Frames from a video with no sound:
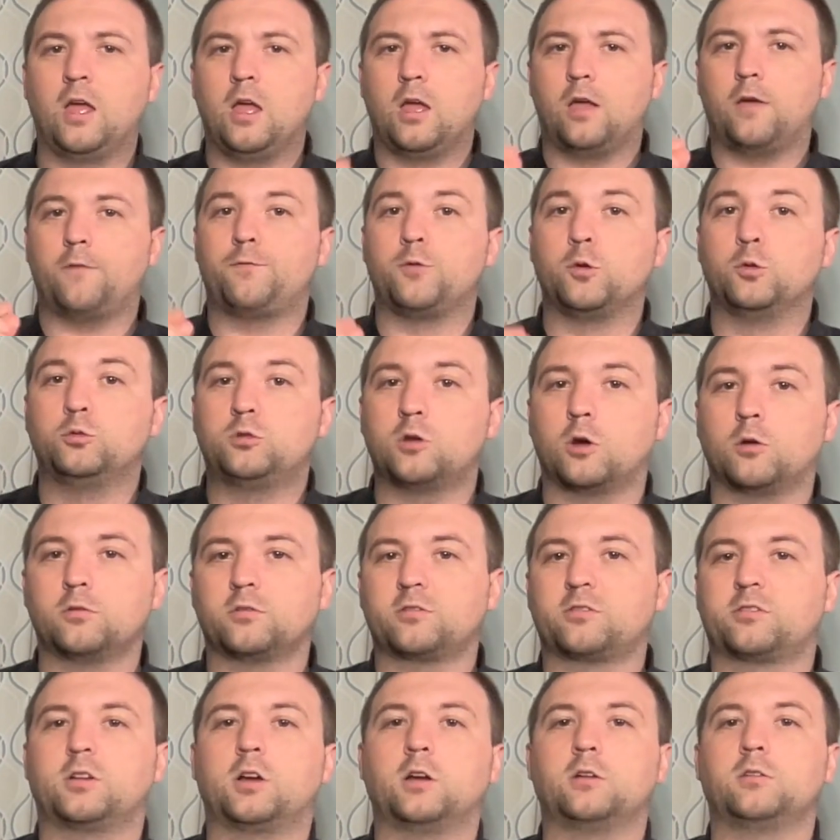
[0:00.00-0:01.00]
If you don't
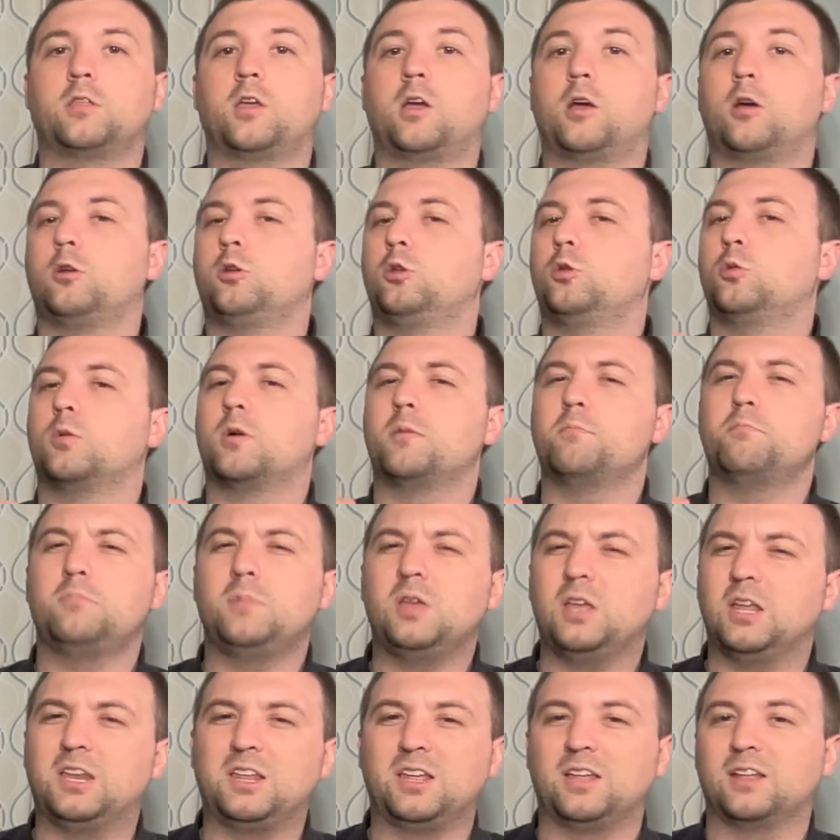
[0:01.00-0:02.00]
start there, you
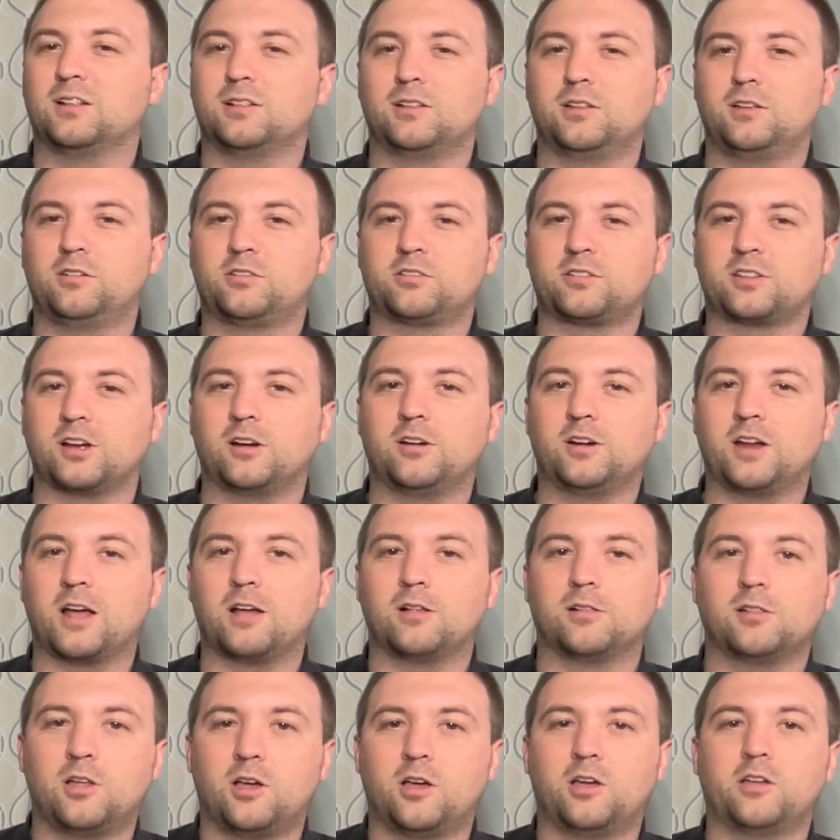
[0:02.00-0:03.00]
immediately start
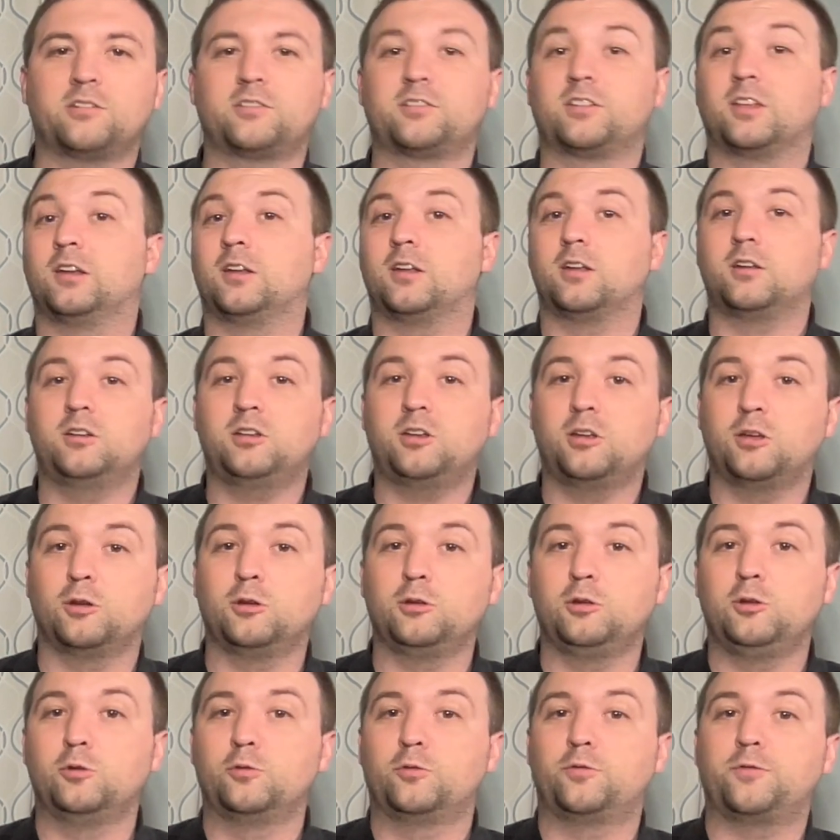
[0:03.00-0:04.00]
out lost, and until
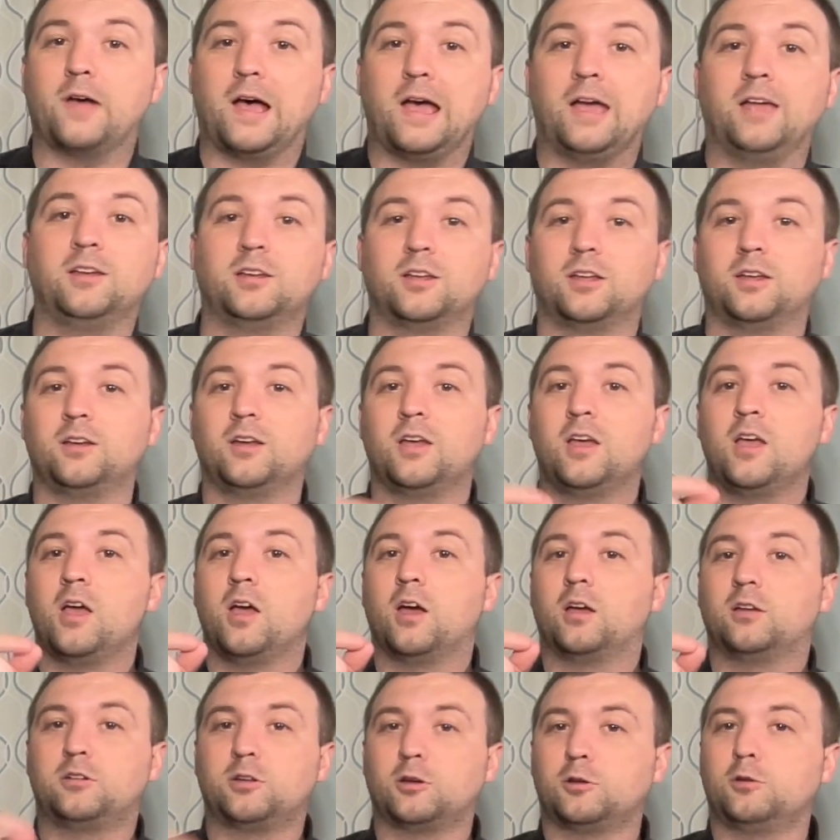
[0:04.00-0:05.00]
you find it,
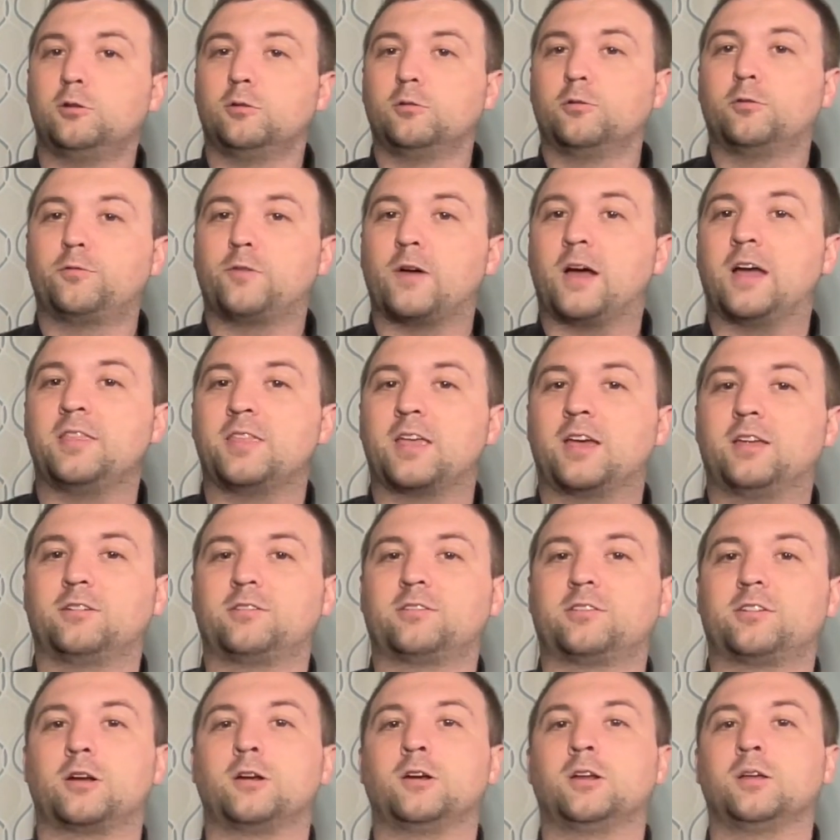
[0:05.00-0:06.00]
until you find that
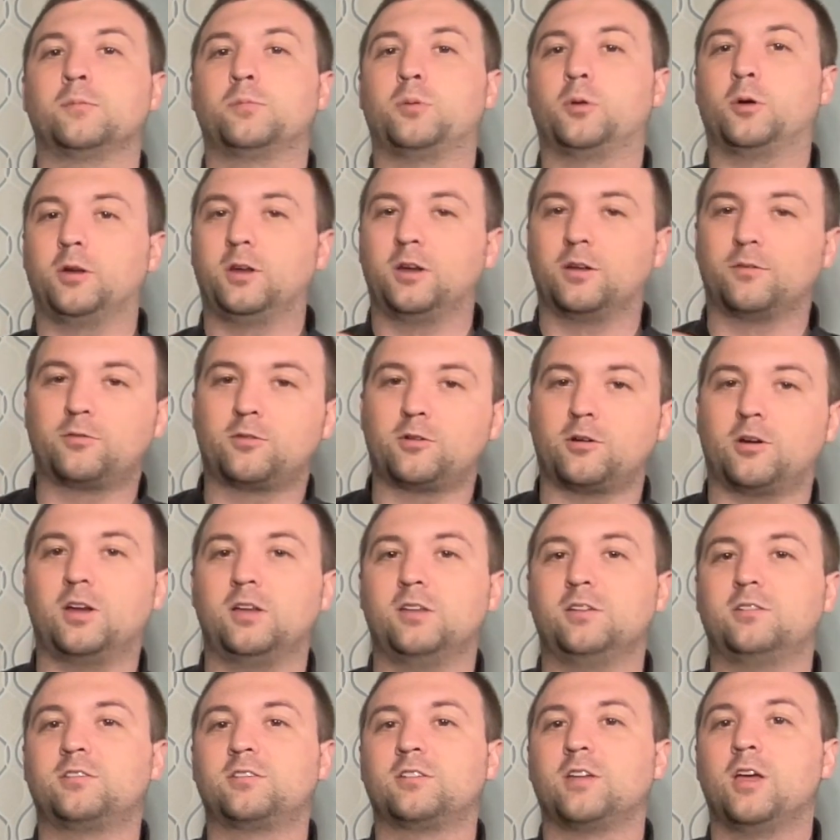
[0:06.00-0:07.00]
starting point of
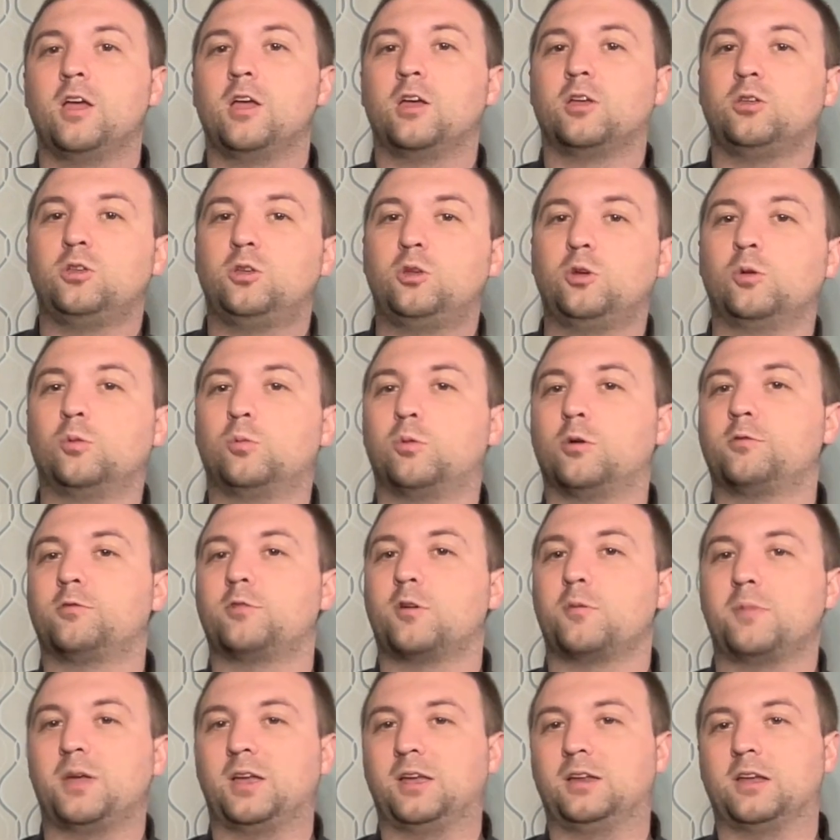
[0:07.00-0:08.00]
grace, you will
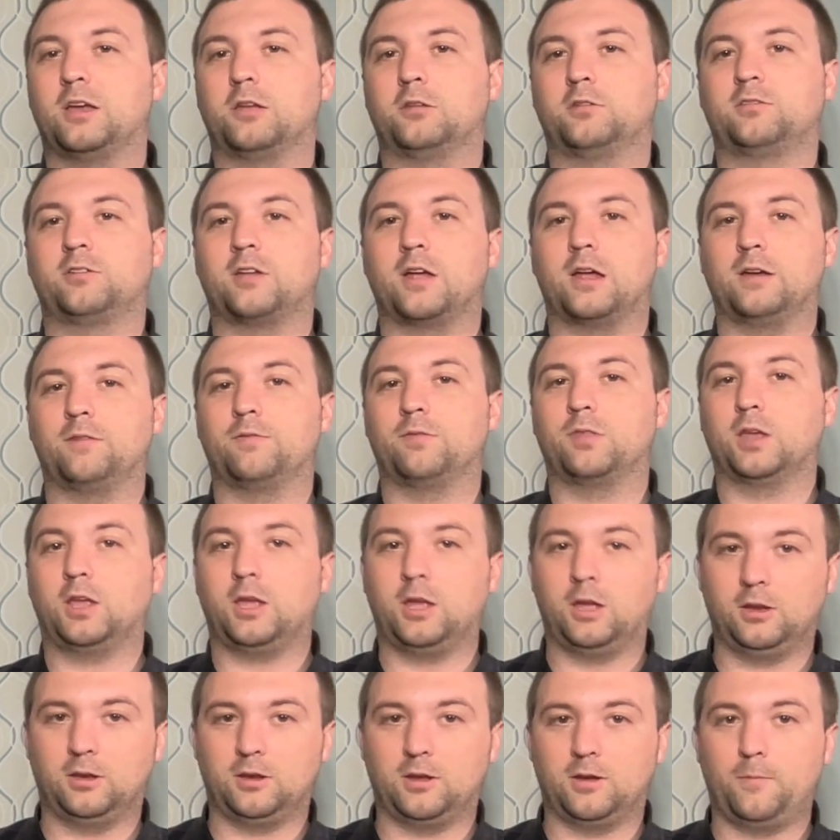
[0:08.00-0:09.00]
remain outside of the
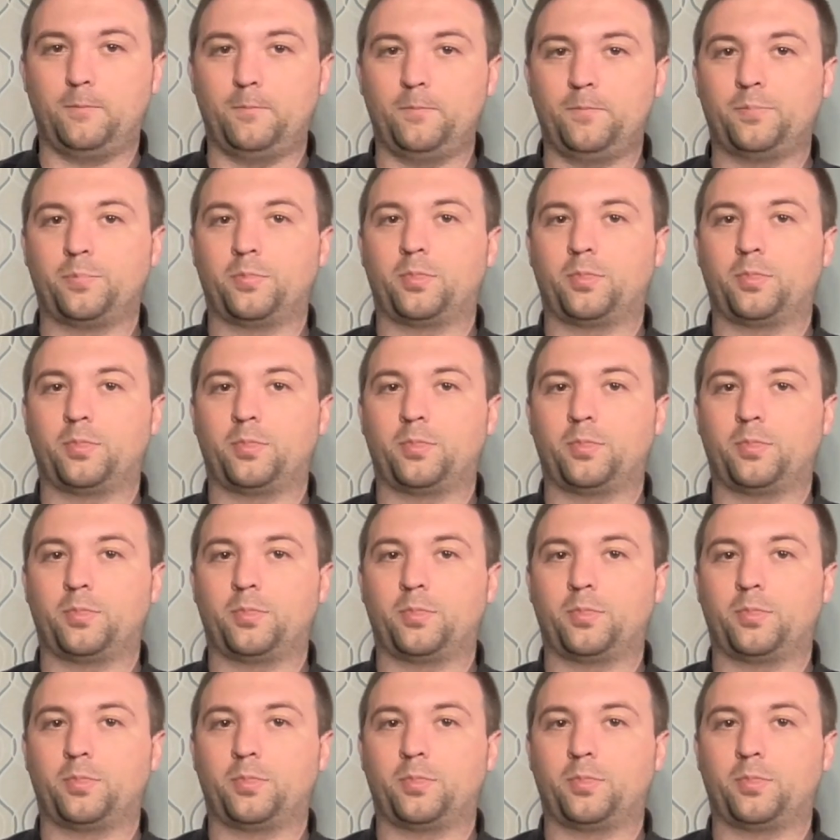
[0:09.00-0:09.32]
kingdom.